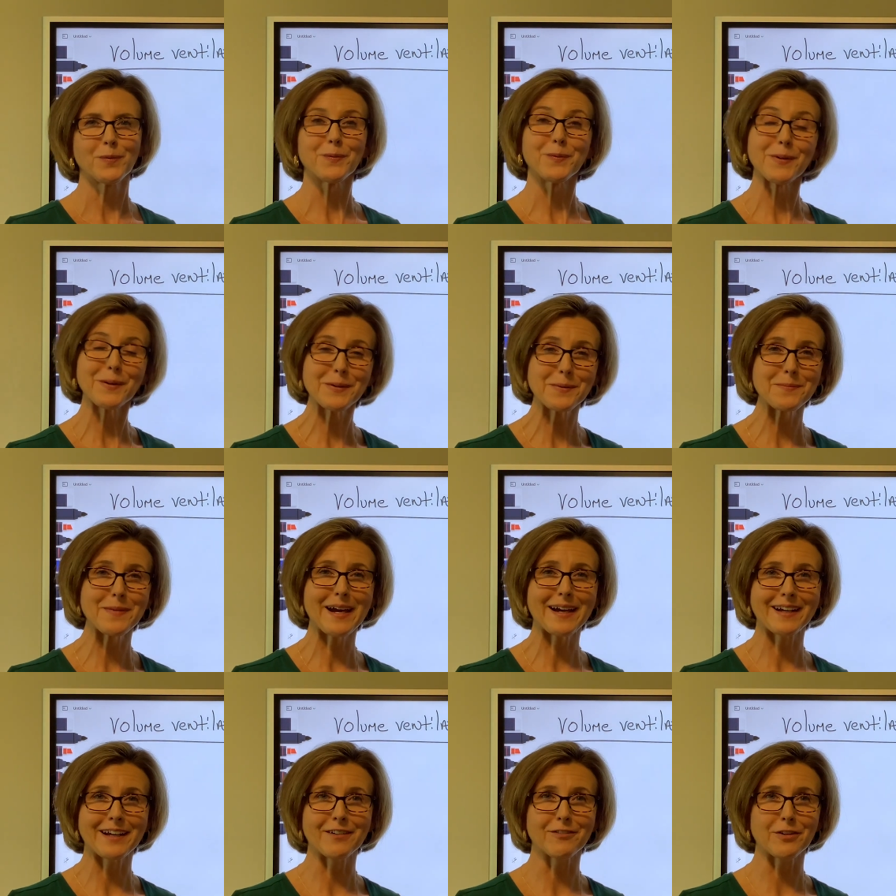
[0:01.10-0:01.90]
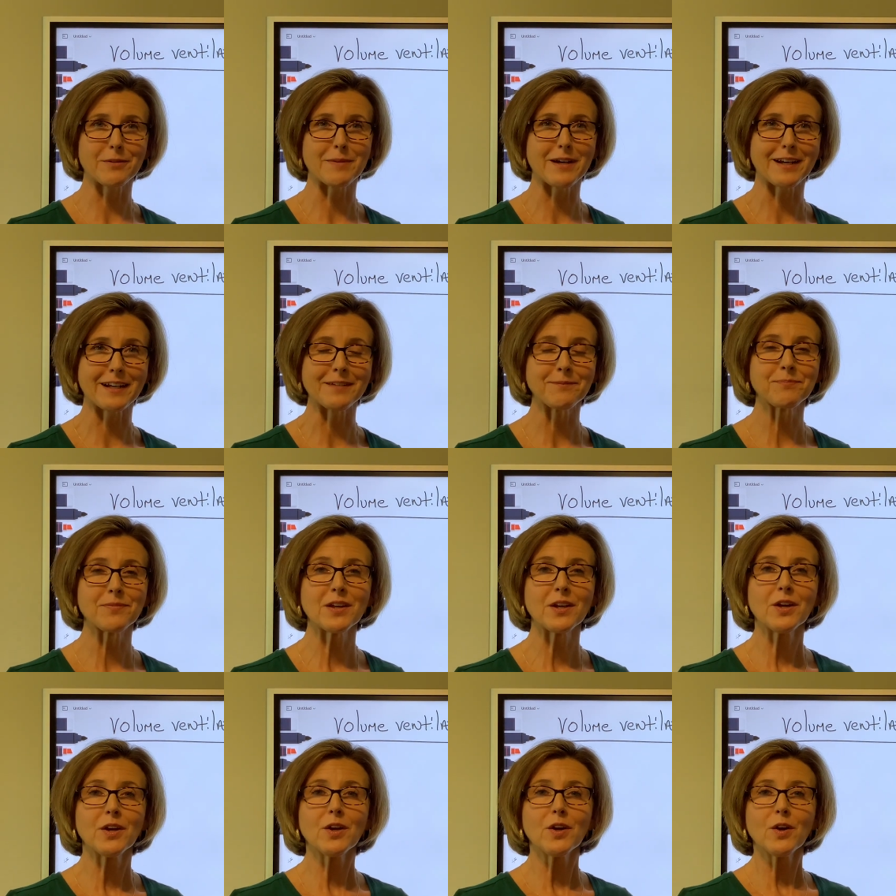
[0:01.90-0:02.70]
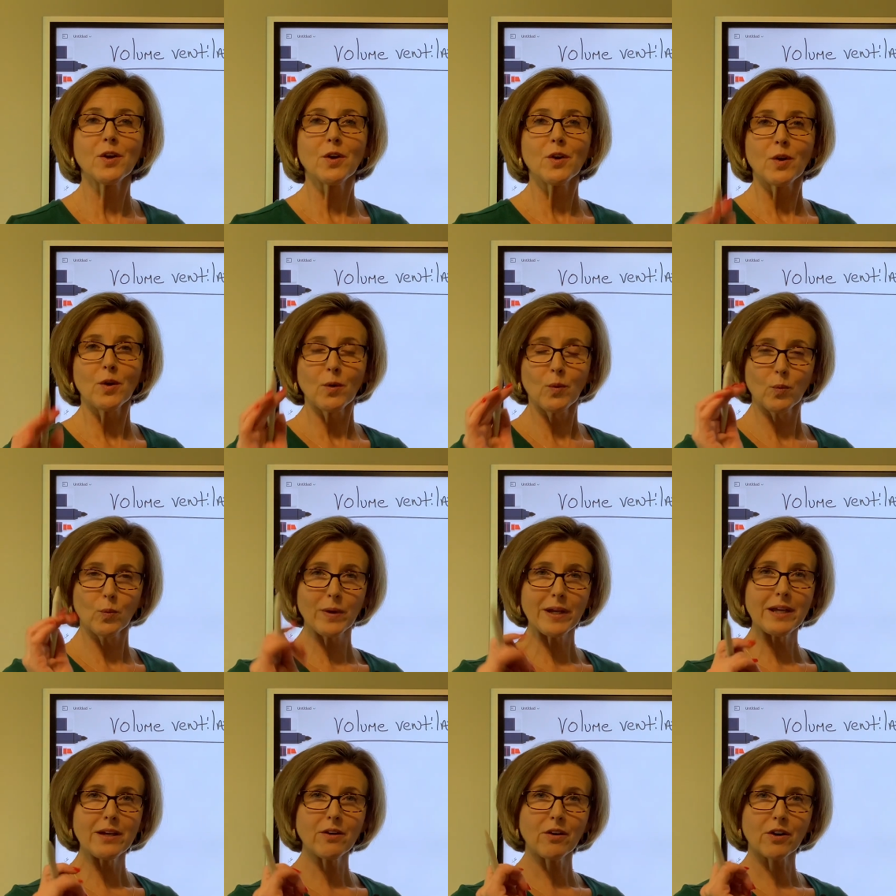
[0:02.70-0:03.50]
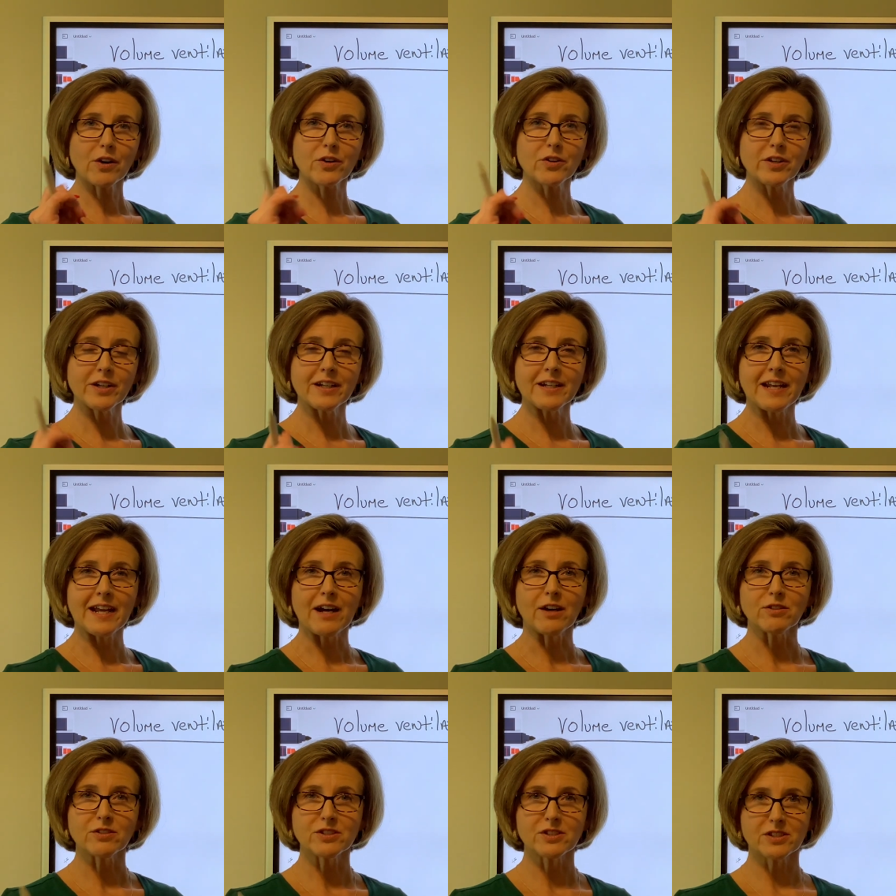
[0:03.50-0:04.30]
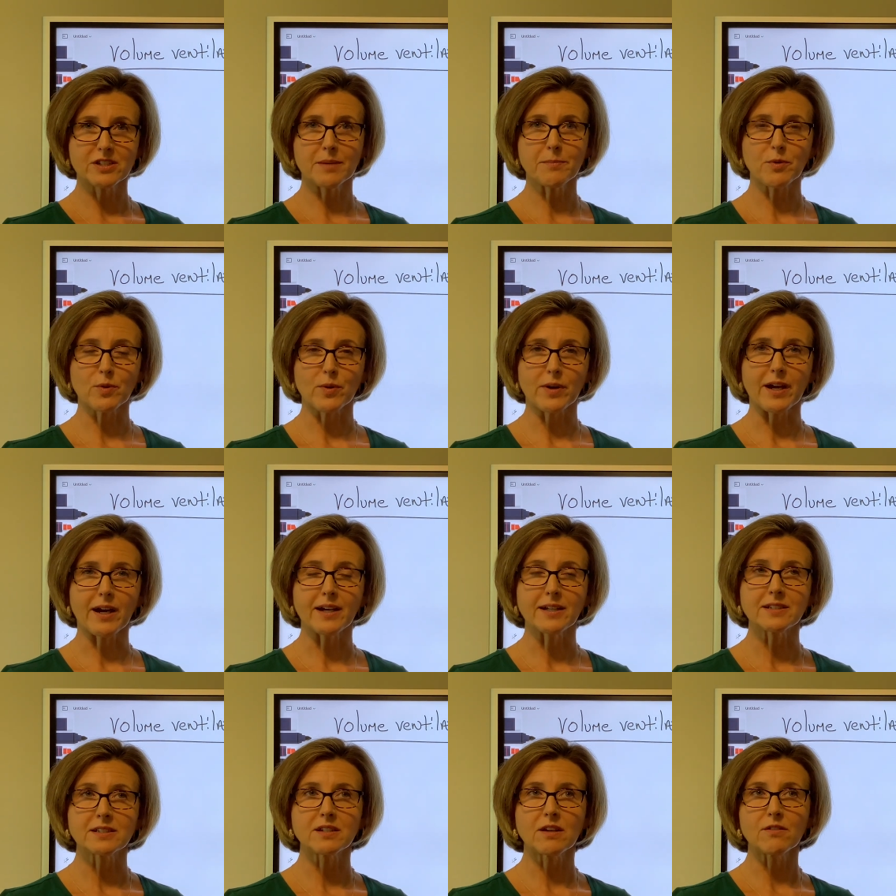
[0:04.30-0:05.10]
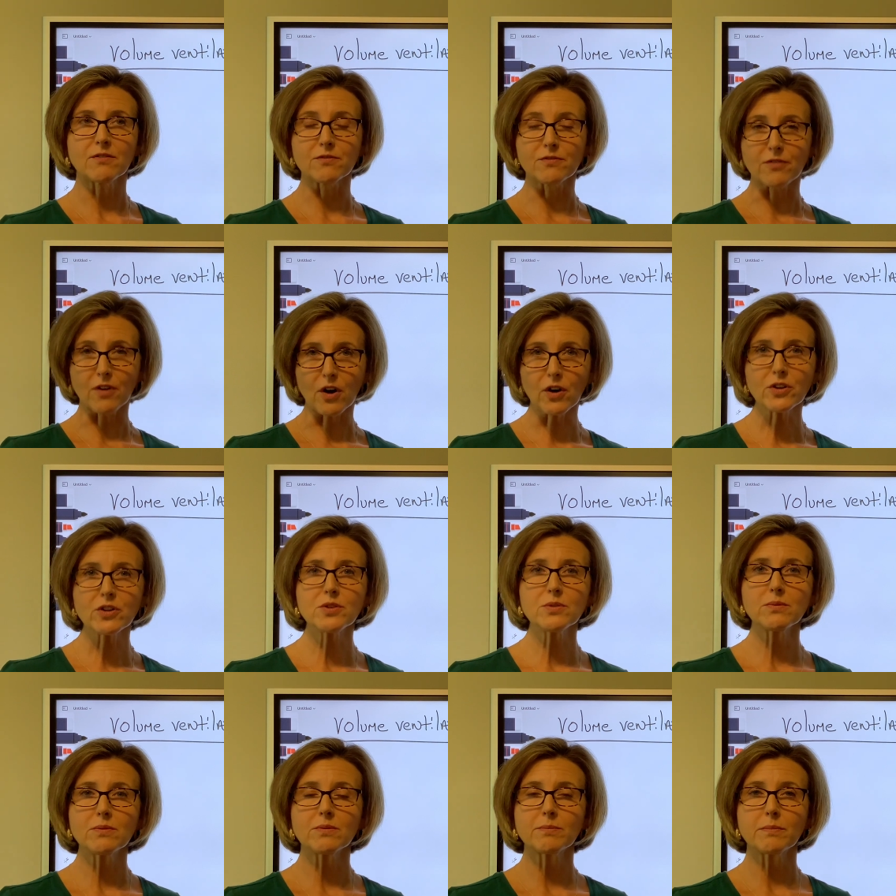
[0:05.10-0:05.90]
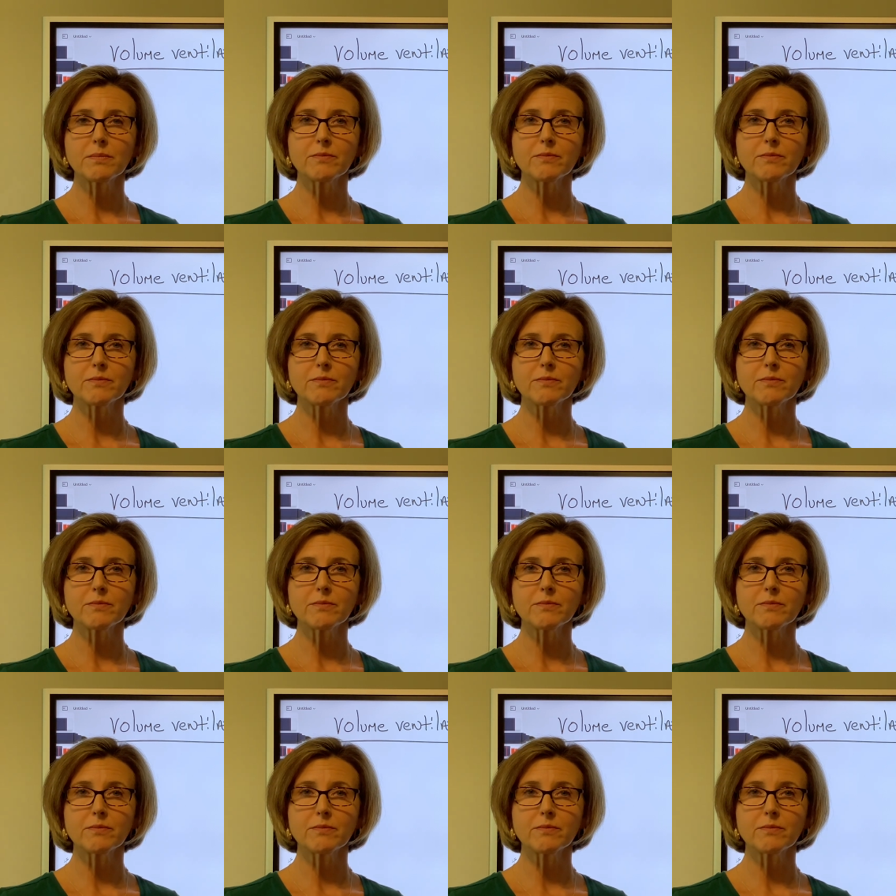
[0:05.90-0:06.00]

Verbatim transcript: Welcome back, everybody. We are going to now summarize volume,